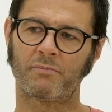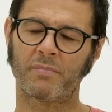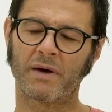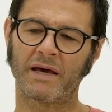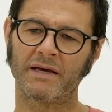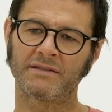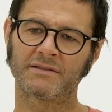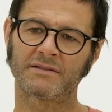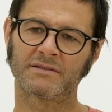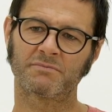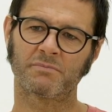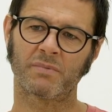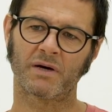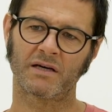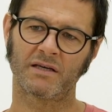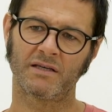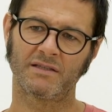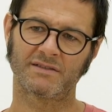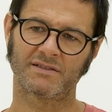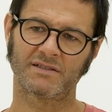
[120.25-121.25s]
painted
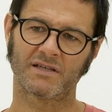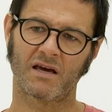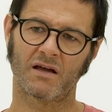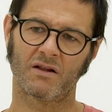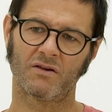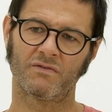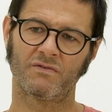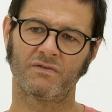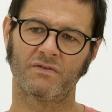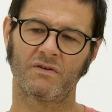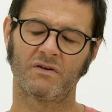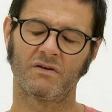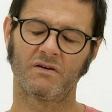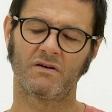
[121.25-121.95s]
by itself.